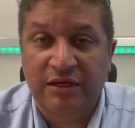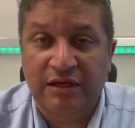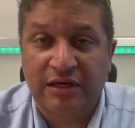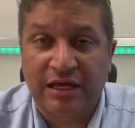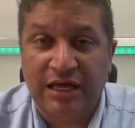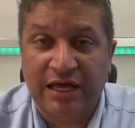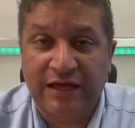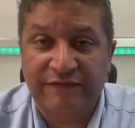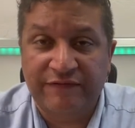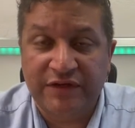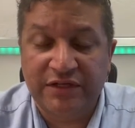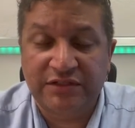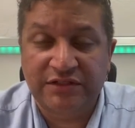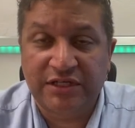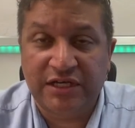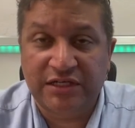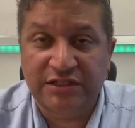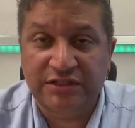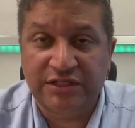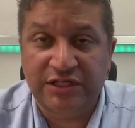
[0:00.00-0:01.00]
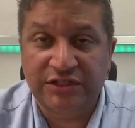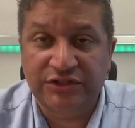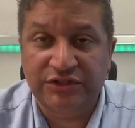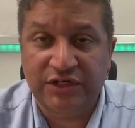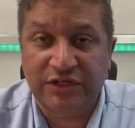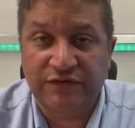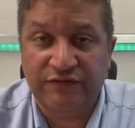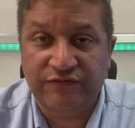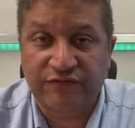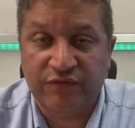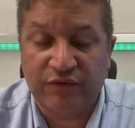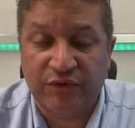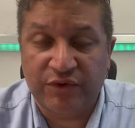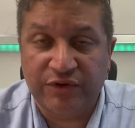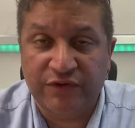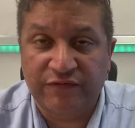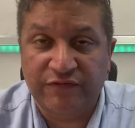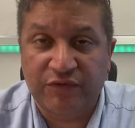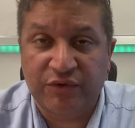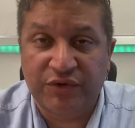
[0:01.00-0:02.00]
V6 engine for
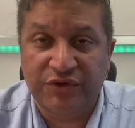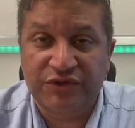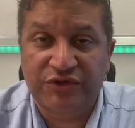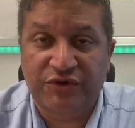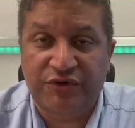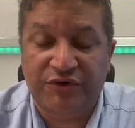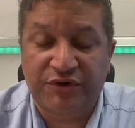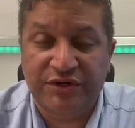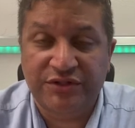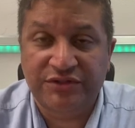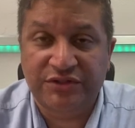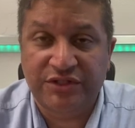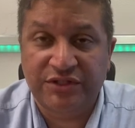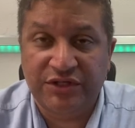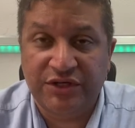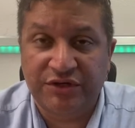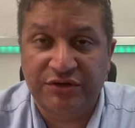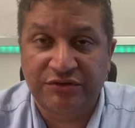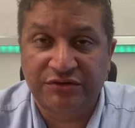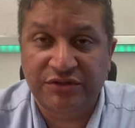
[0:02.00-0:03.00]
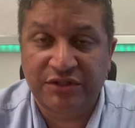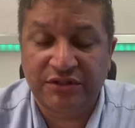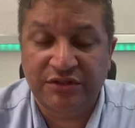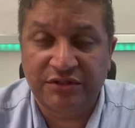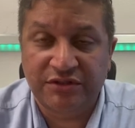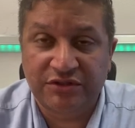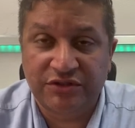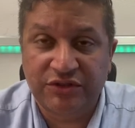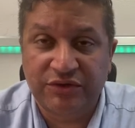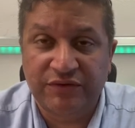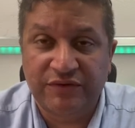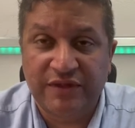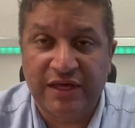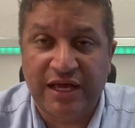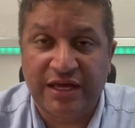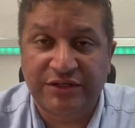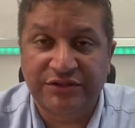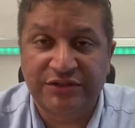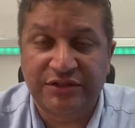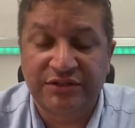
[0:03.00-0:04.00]
the Ford Taurus years
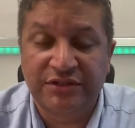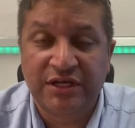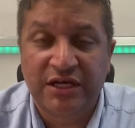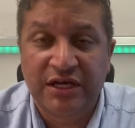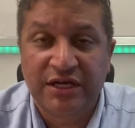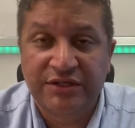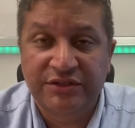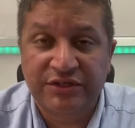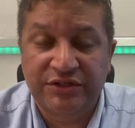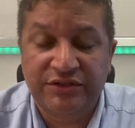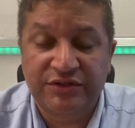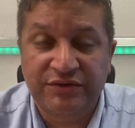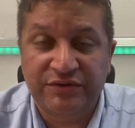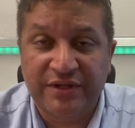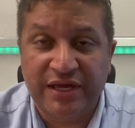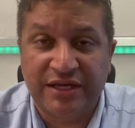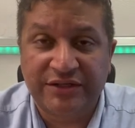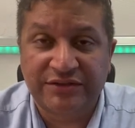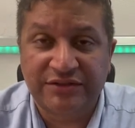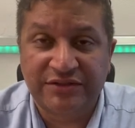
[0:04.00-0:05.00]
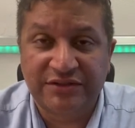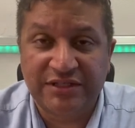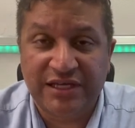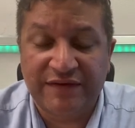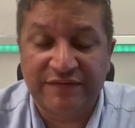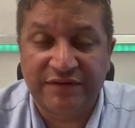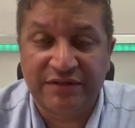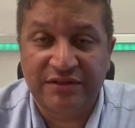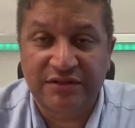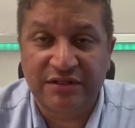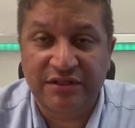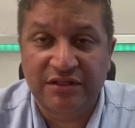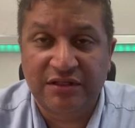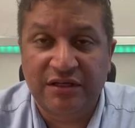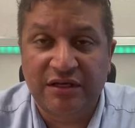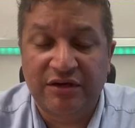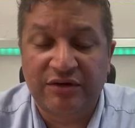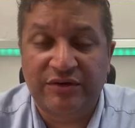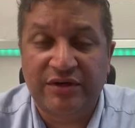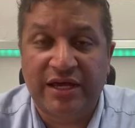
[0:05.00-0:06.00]
2000 to 2007.
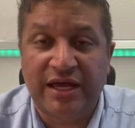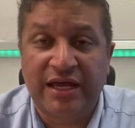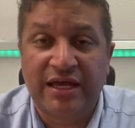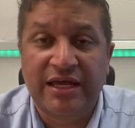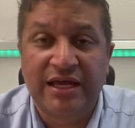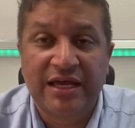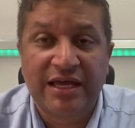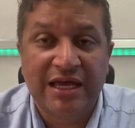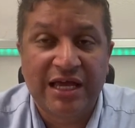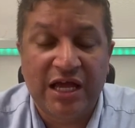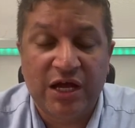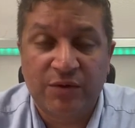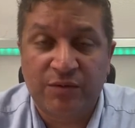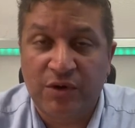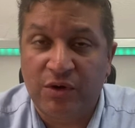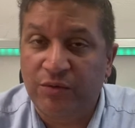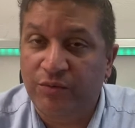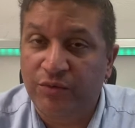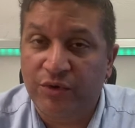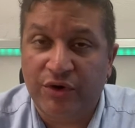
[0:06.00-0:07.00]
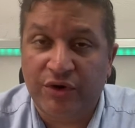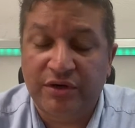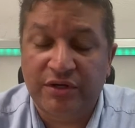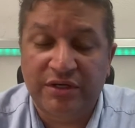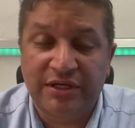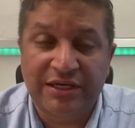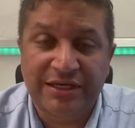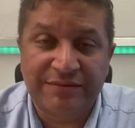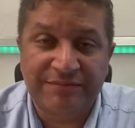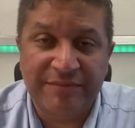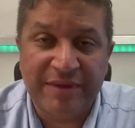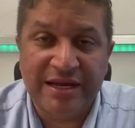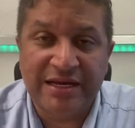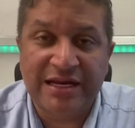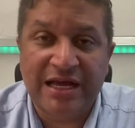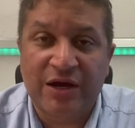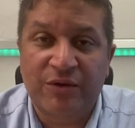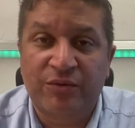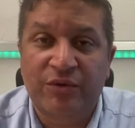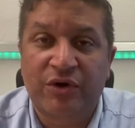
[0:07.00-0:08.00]
Okay, it won't work. It may
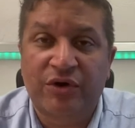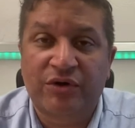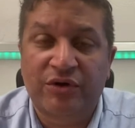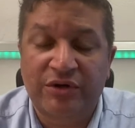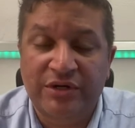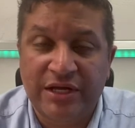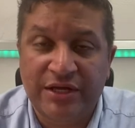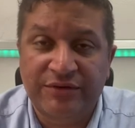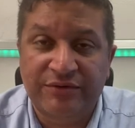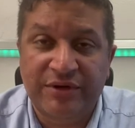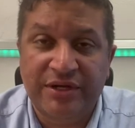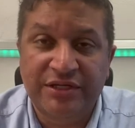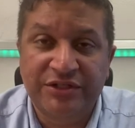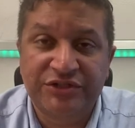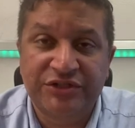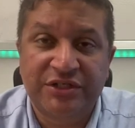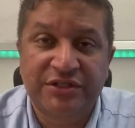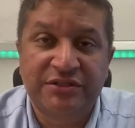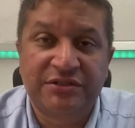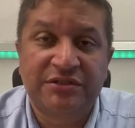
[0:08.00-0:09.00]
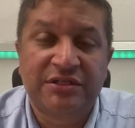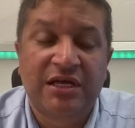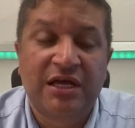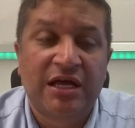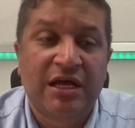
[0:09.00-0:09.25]
not work on other engines.